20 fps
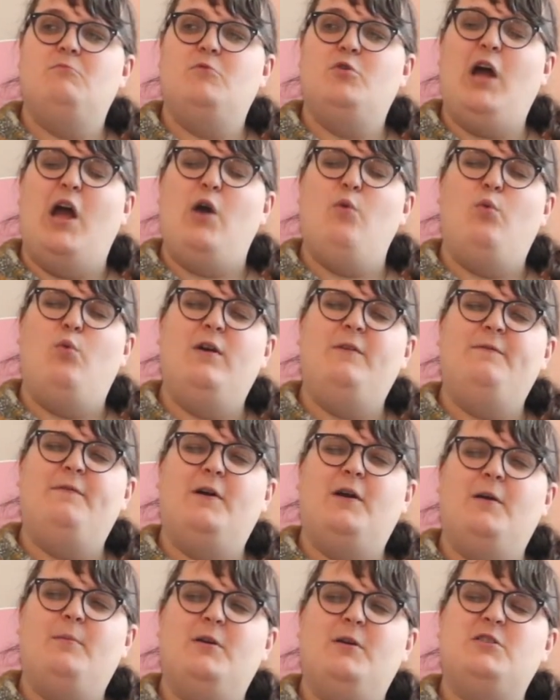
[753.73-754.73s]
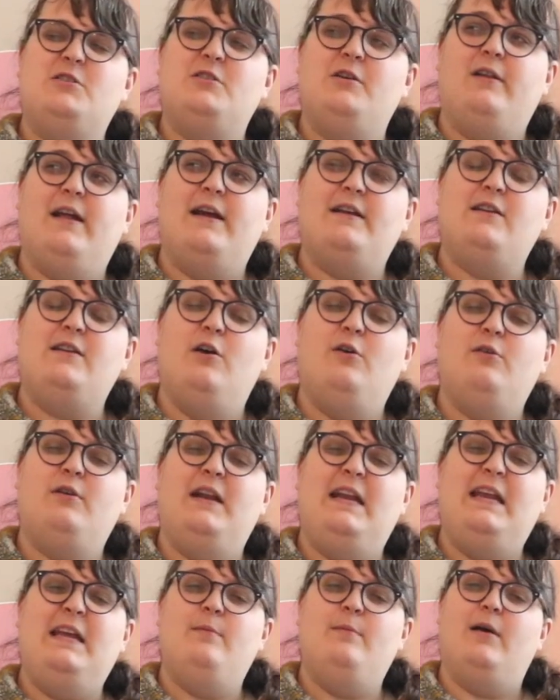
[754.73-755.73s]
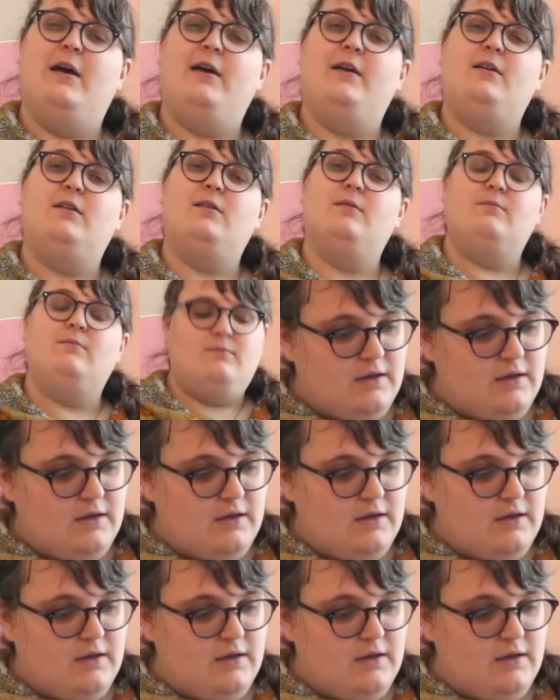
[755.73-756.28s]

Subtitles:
I would very much so like to own an e-bike.